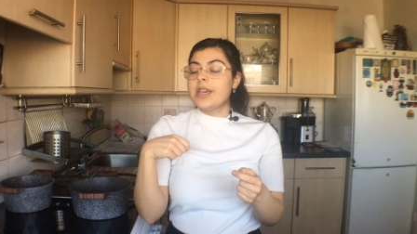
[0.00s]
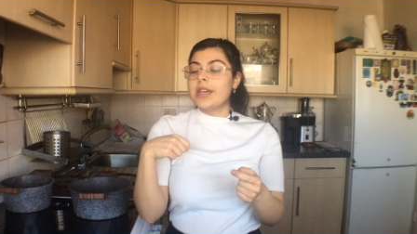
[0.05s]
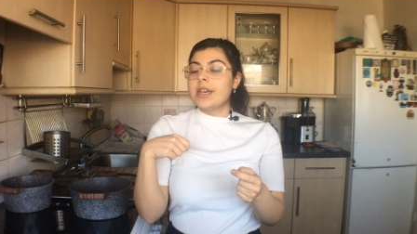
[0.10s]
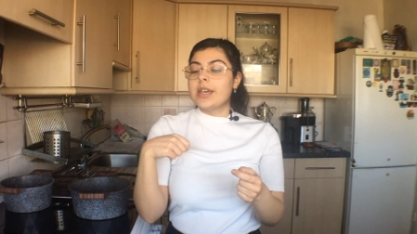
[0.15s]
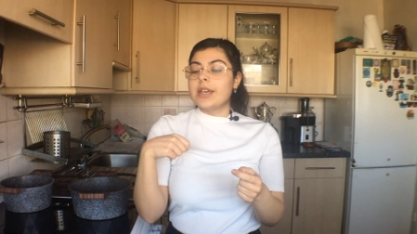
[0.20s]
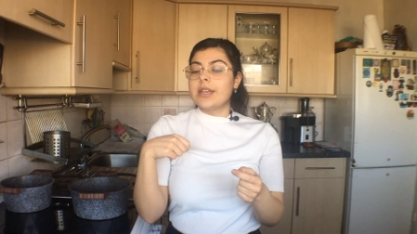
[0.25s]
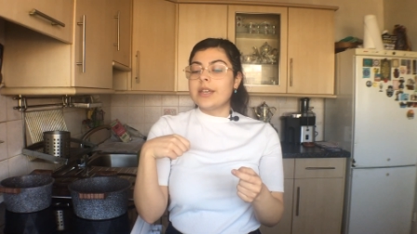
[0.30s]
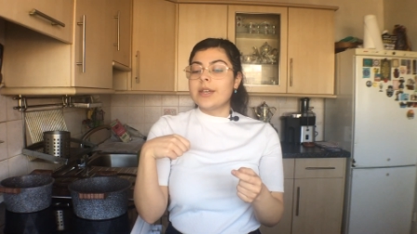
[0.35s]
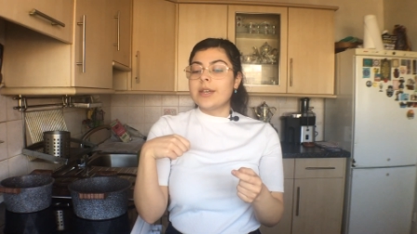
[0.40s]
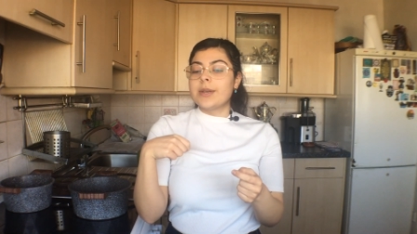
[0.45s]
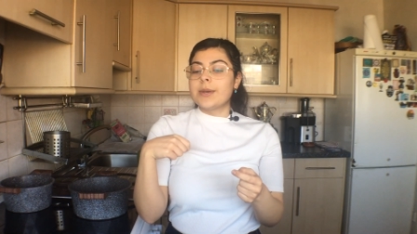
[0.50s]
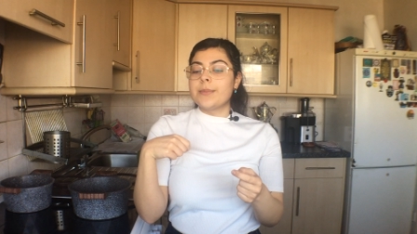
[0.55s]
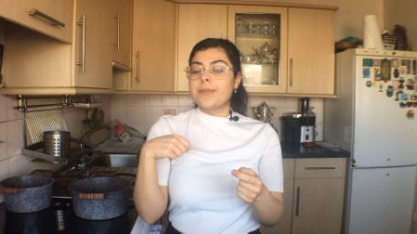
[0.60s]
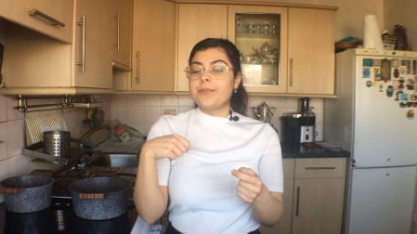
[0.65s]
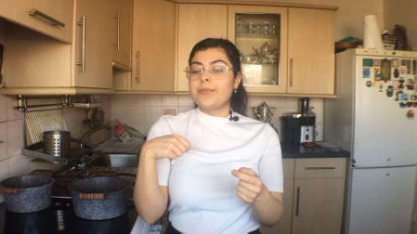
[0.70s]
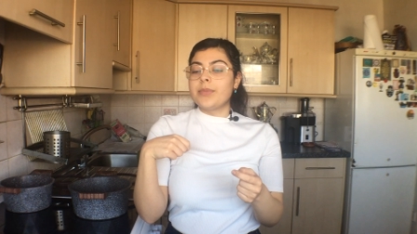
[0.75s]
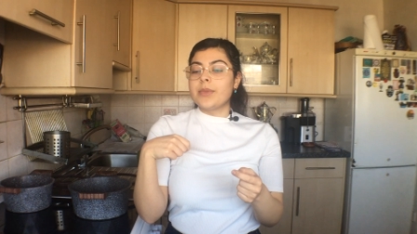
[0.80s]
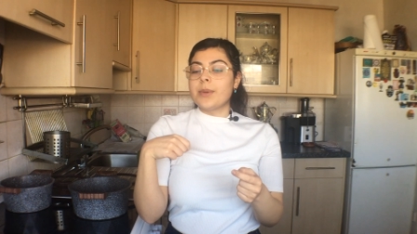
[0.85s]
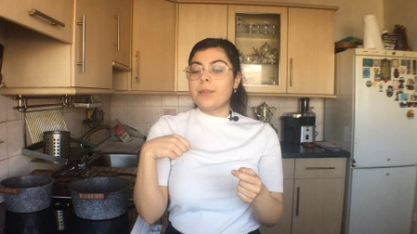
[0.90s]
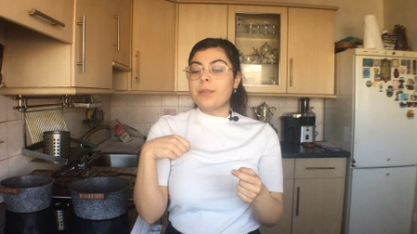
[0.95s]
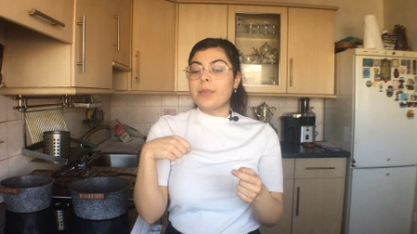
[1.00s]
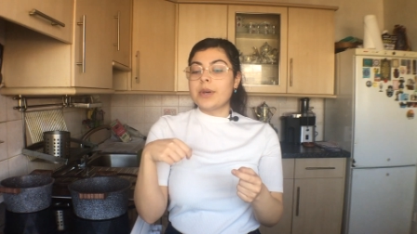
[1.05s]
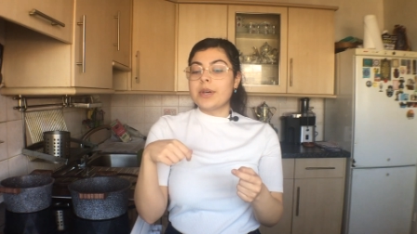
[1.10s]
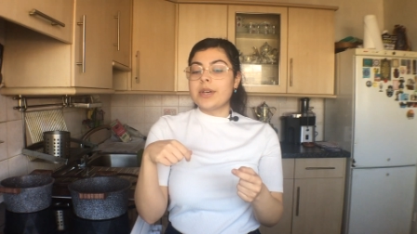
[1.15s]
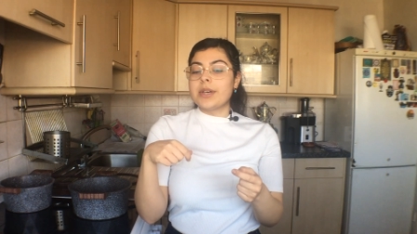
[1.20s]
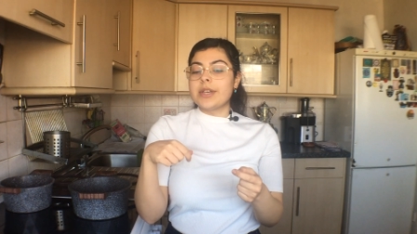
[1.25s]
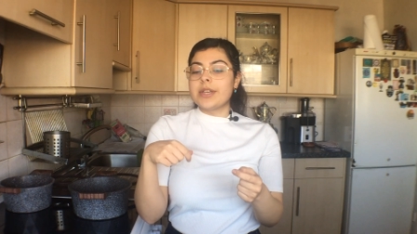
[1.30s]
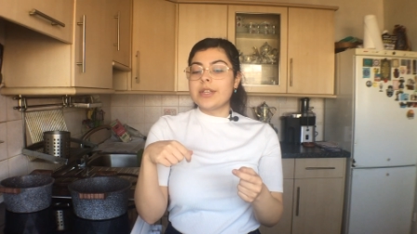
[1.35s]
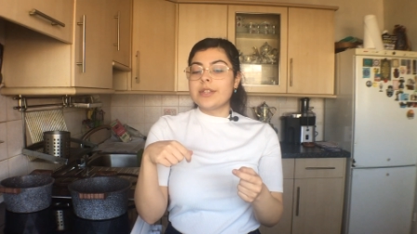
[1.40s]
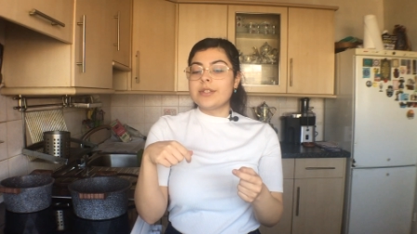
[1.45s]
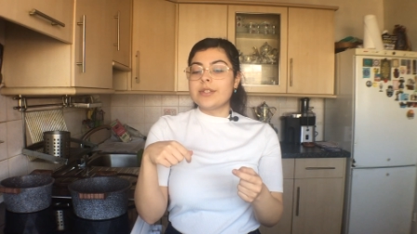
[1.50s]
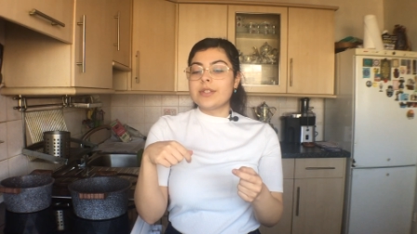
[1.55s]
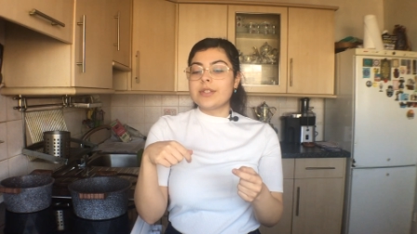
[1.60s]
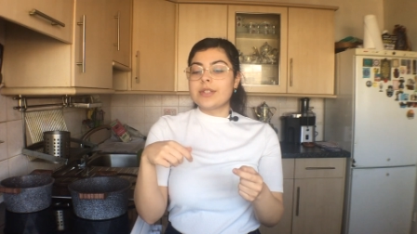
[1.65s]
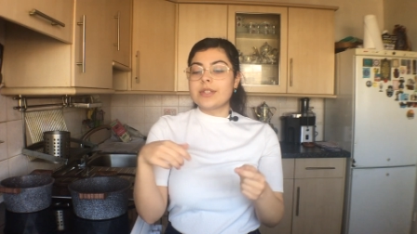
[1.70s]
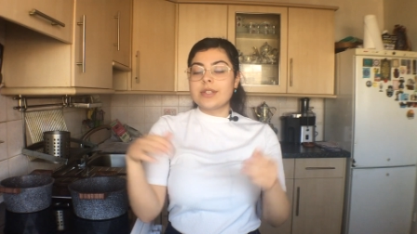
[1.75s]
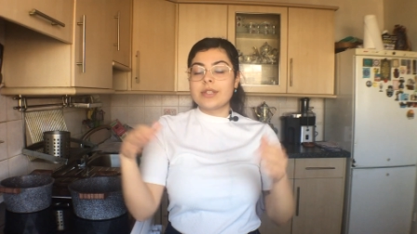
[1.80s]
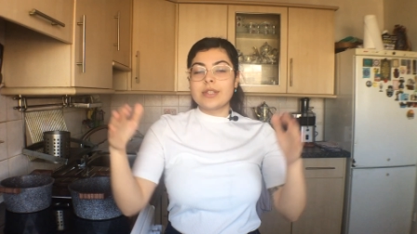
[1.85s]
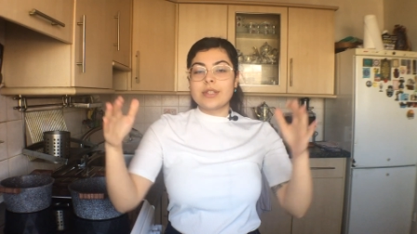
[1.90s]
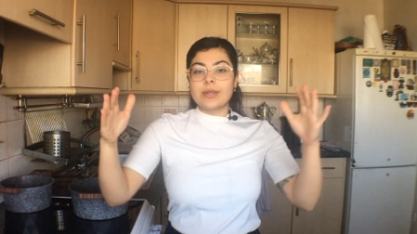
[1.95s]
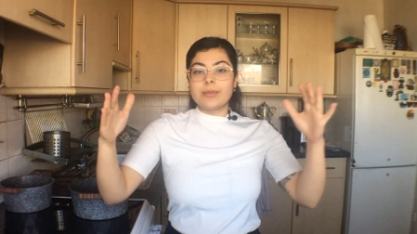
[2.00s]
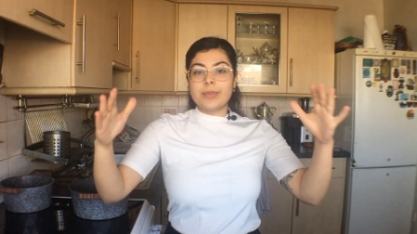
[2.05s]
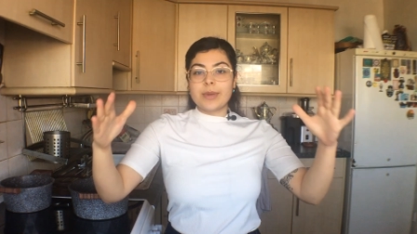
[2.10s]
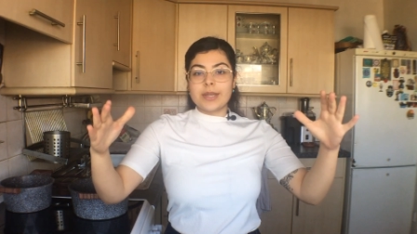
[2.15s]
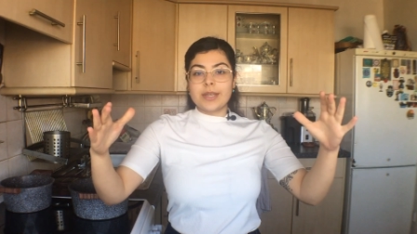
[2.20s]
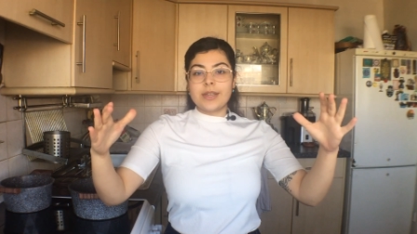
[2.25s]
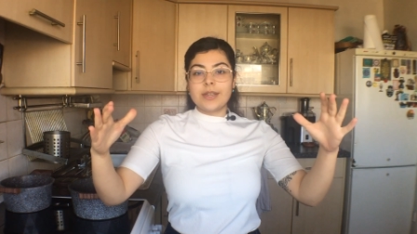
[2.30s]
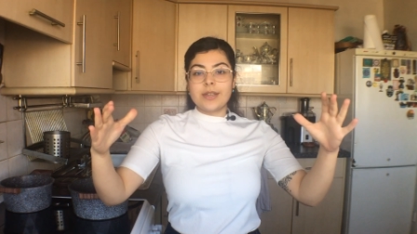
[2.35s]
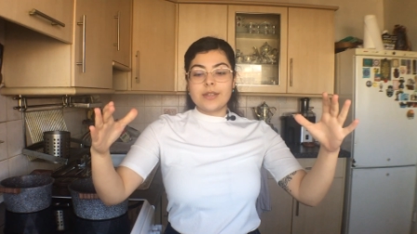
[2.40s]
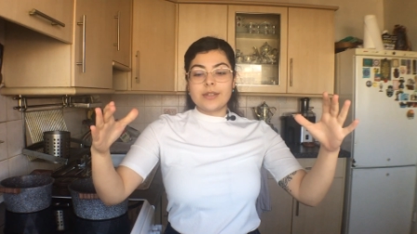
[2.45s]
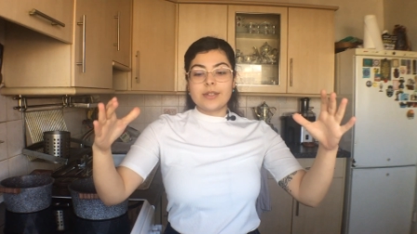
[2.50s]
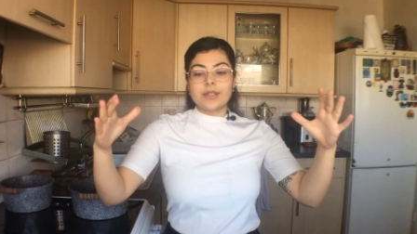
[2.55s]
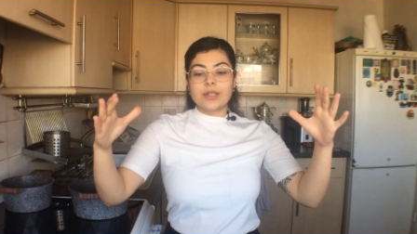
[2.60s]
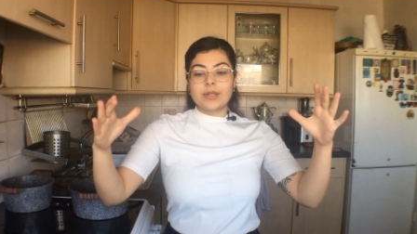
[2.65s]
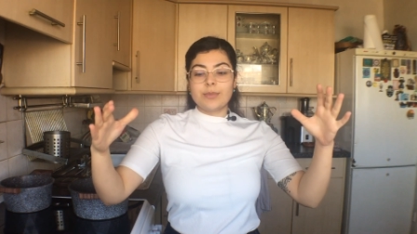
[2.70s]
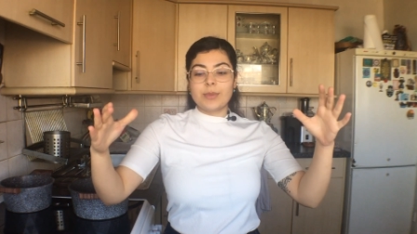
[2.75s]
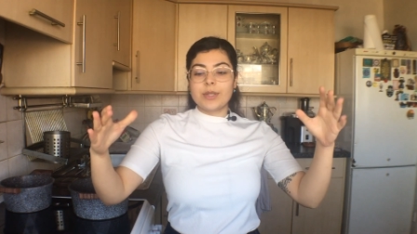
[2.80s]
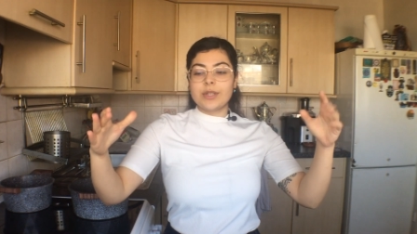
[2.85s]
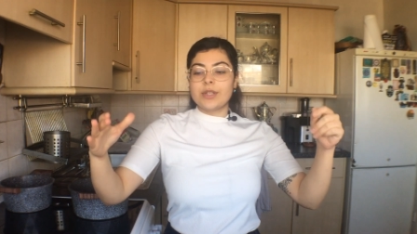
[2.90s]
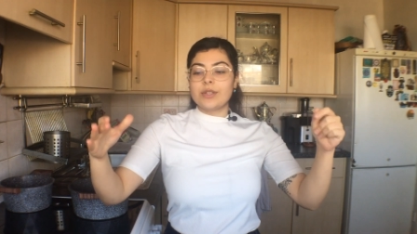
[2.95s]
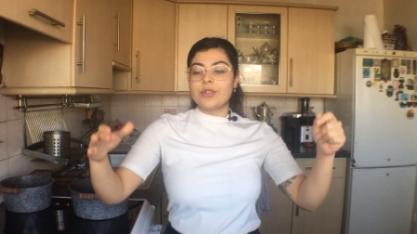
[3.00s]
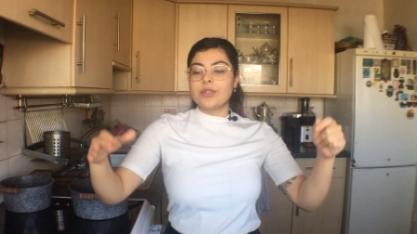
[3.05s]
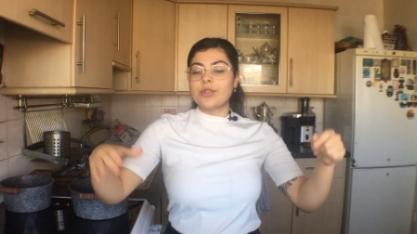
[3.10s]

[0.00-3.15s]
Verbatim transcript: um, but it's the big spinach,